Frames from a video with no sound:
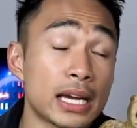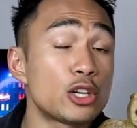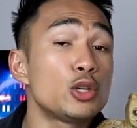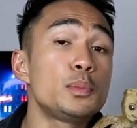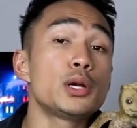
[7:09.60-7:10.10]
I
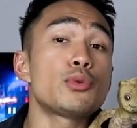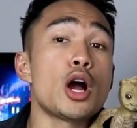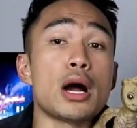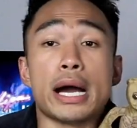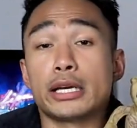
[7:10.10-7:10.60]
could be
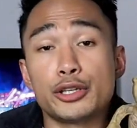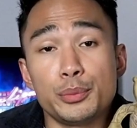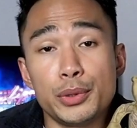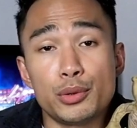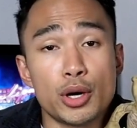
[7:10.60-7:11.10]

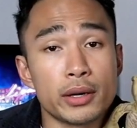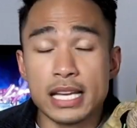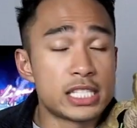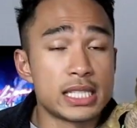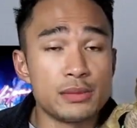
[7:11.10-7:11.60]
wrong.
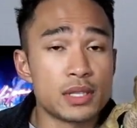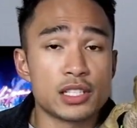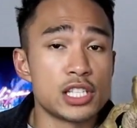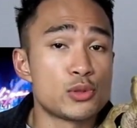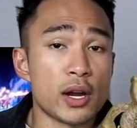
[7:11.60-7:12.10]
It seems
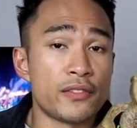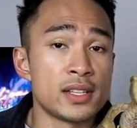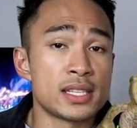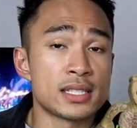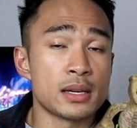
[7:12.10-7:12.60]
like she's
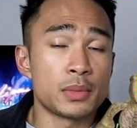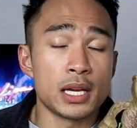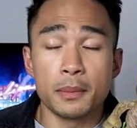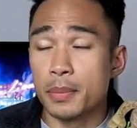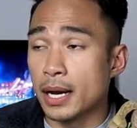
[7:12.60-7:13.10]
referencing
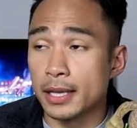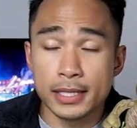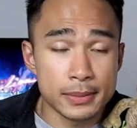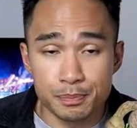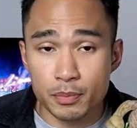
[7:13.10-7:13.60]
something,
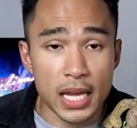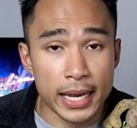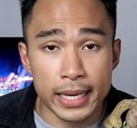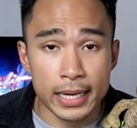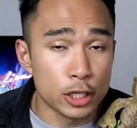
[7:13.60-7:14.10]
but,
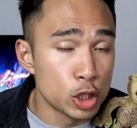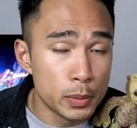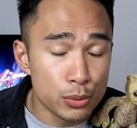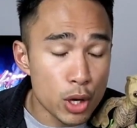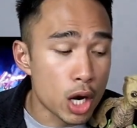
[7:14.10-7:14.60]
again, I could
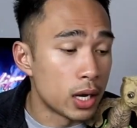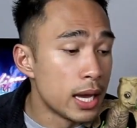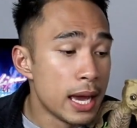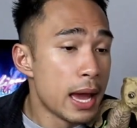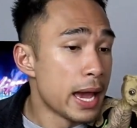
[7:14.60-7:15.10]
be wrong.
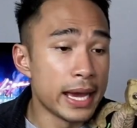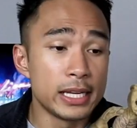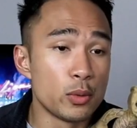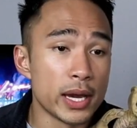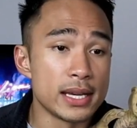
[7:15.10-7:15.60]

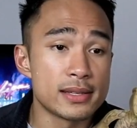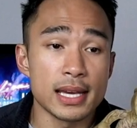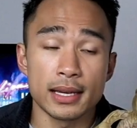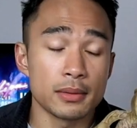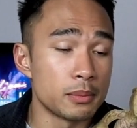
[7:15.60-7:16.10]
Anyways,
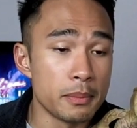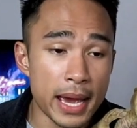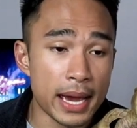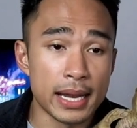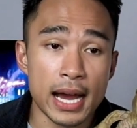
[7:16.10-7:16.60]
like,
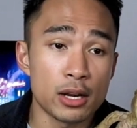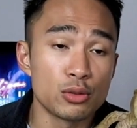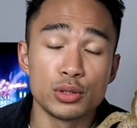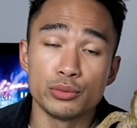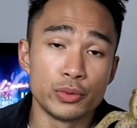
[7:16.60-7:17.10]
man, I
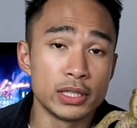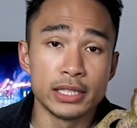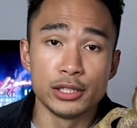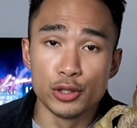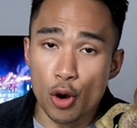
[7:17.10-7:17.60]
don't
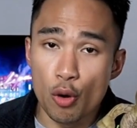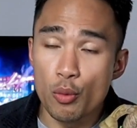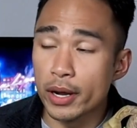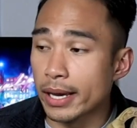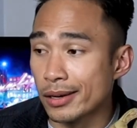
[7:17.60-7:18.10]
really know
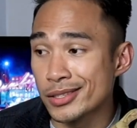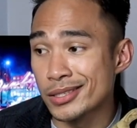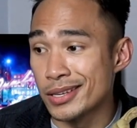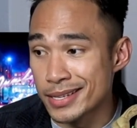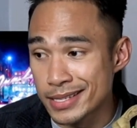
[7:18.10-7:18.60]
what
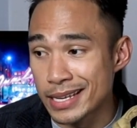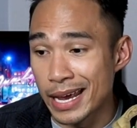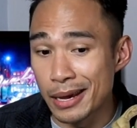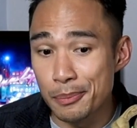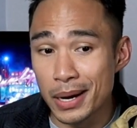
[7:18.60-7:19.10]
else to
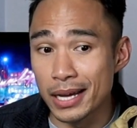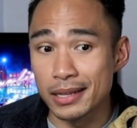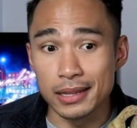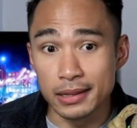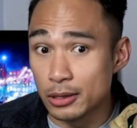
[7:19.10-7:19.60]
say,
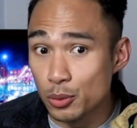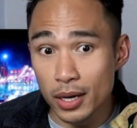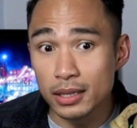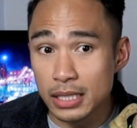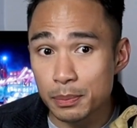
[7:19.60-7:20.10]
but
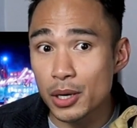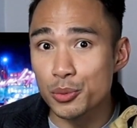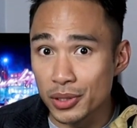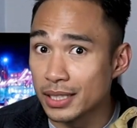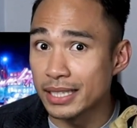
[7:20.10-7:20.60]
Dua Lipa
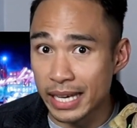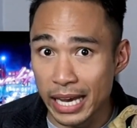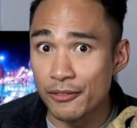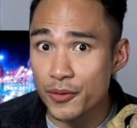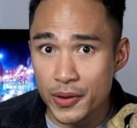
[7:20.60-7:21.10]
really
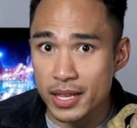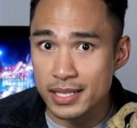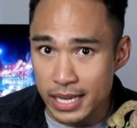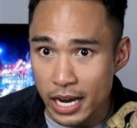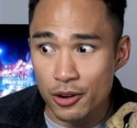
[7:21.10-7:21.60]
came for
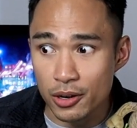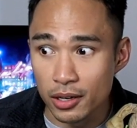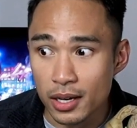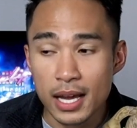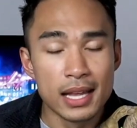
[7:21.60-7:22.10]
this
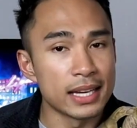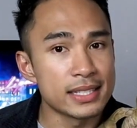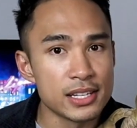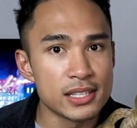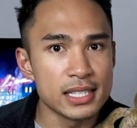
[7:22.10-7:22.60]
era. Like,
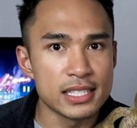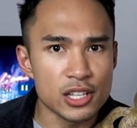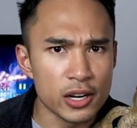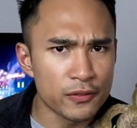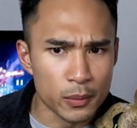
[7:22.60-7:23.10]
seriously,
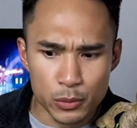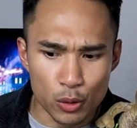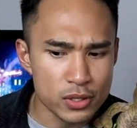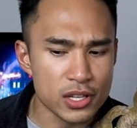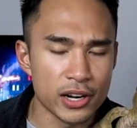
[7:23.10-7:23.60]
starting from
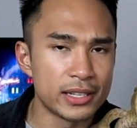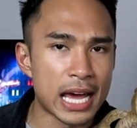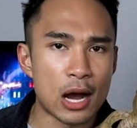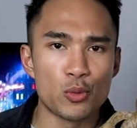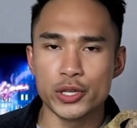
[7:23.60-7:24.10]
Don't Start
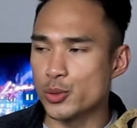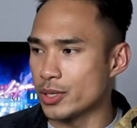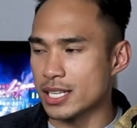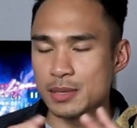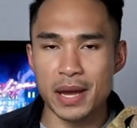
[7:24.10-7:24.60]
Now, which
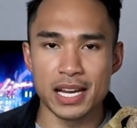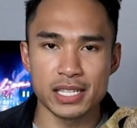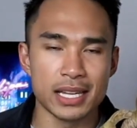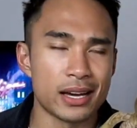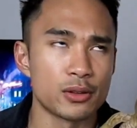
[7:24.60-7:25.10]
was a smash
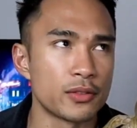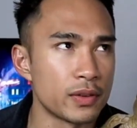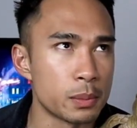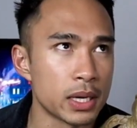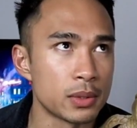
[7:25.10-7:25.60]
hit, I don't know
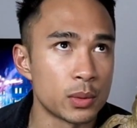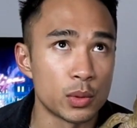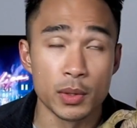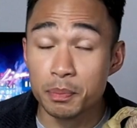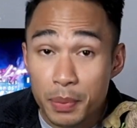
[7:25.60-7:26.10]
if it became
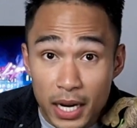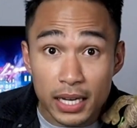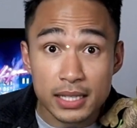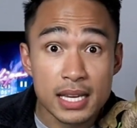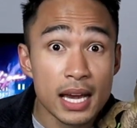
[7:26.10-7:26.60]
number one,
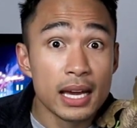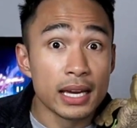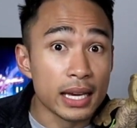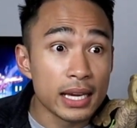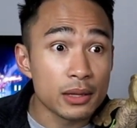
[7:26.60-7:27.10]
but
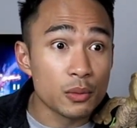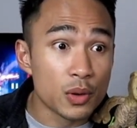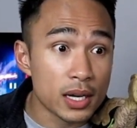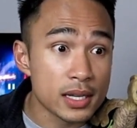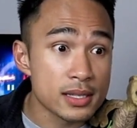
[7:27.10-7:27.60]
it
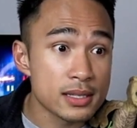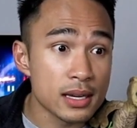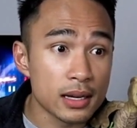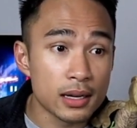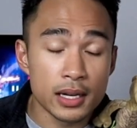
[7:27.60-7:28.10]
was
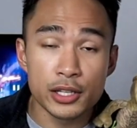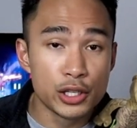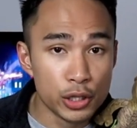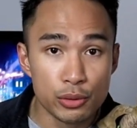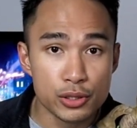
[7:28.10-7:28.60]
a
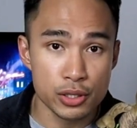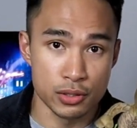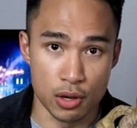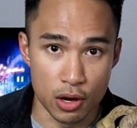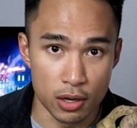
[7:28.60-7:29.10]
huge
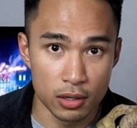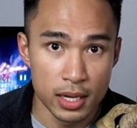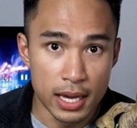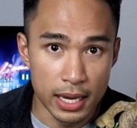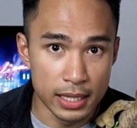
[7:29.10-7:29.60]
song
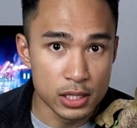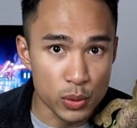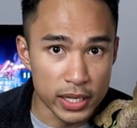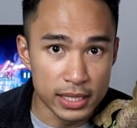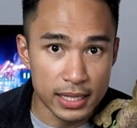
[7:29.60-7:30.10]
in
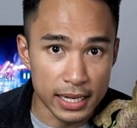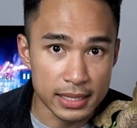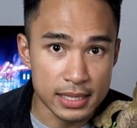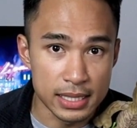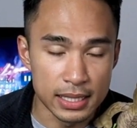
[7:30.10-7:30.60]

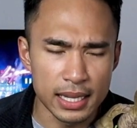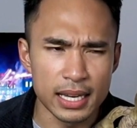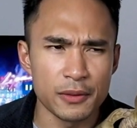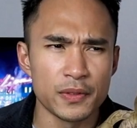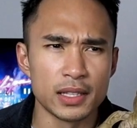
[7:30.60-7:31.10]
2019,
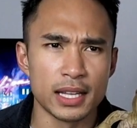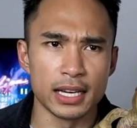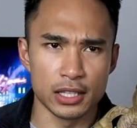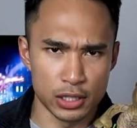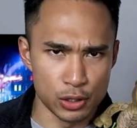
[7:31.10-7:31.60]
and I feel
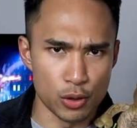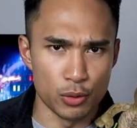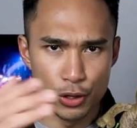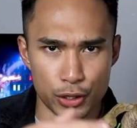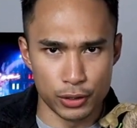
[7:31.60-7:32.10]
like, you
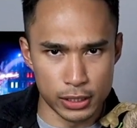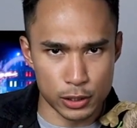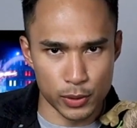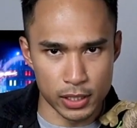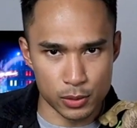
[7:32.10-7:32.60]
know, early
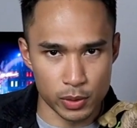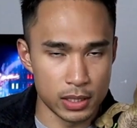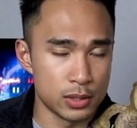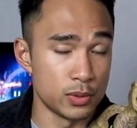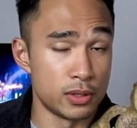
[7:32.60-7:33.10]
2020s,
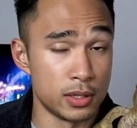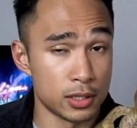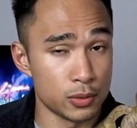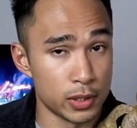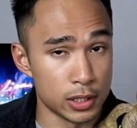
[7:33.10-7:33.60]
we're in
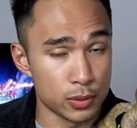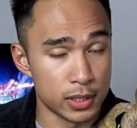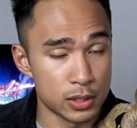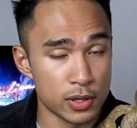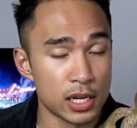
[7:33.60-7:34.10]
the
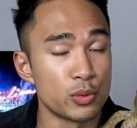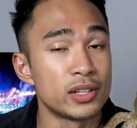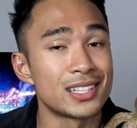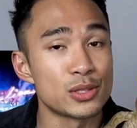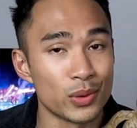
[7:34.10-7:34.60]
2020s right now, we're
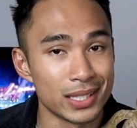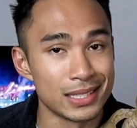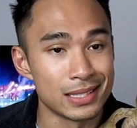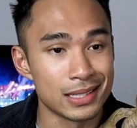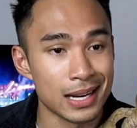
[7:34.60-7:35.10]
in the
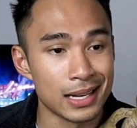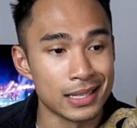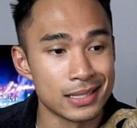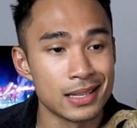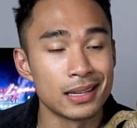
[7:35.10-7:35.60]
20s,
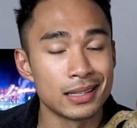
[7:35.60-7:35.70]
guys.